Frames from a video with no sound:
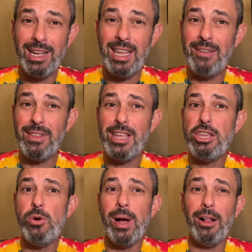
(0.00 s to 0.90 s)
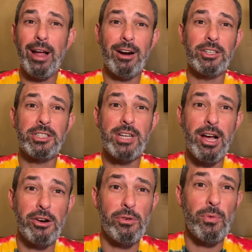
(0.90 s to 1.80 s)
Even the UL
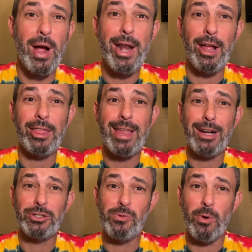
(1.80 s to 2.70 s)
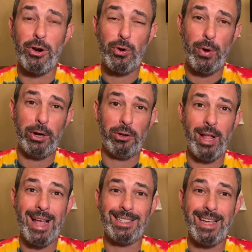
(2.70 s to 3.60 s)
Aristotle writing a thousand word critical
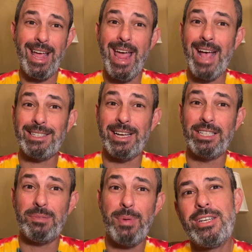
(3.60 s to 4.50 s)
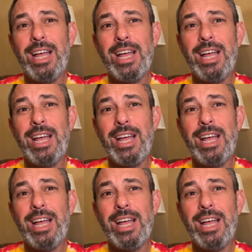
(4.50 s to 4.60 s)
essay as I speak,